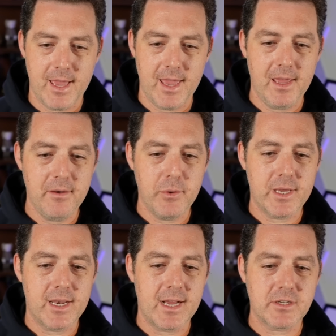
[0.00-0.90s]
And we
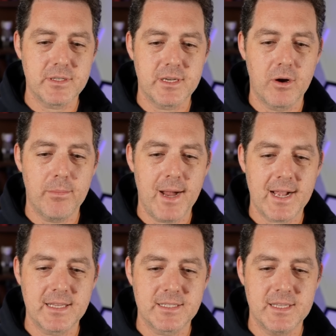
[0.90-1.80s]
can actually go
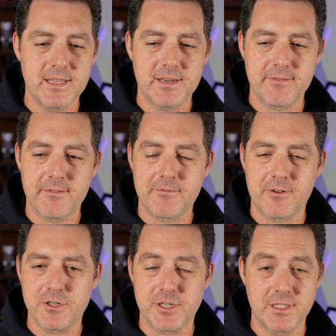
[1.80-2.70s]
back and see the different
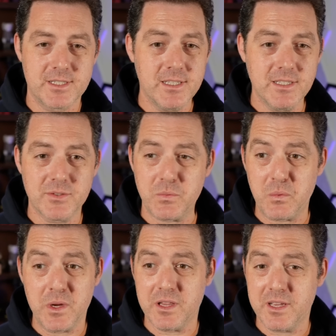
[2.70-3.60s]
versions. This is
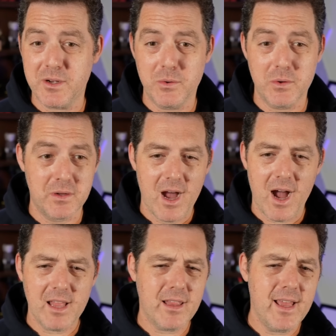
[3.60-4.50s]
really cool.
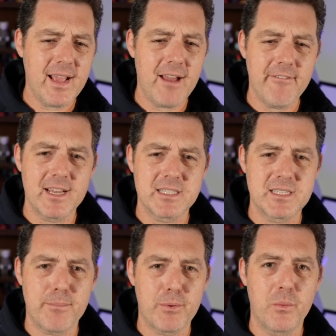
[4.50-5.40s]
I like having a
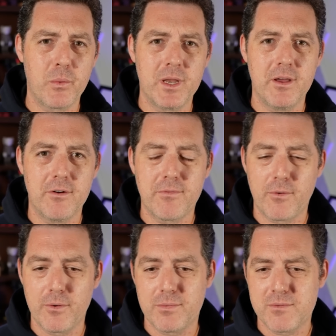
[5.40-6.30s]
separate window
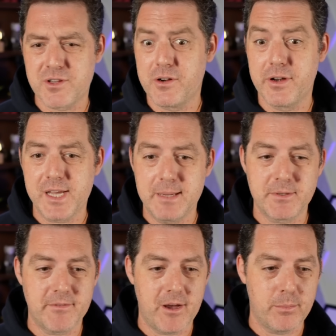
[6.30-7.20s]
for certain types
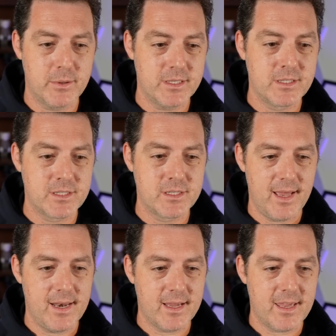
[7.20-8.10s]
of outputs.
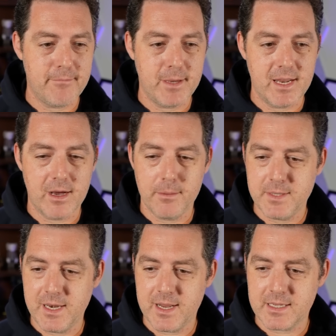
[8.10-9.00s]
And it gave me an
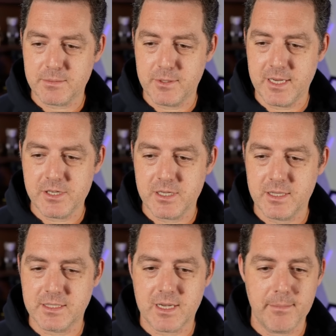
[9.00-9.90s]
updated explanation.
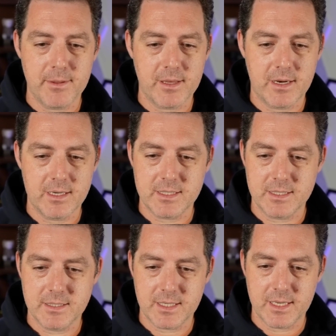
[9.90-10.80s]
Let's copy the
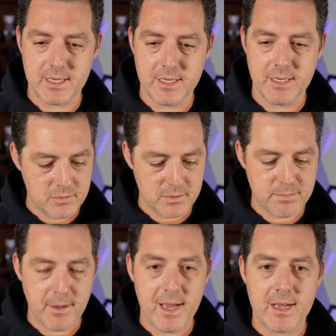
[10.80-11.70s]
contents again.
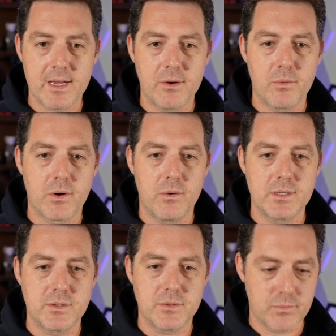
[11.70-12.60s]
Switch back. We're
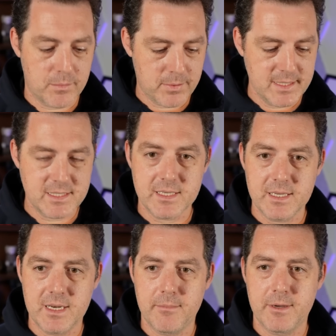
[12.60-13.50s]
going to replace
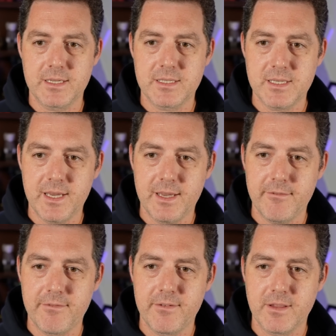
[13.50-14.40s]
it. I'm gonna save.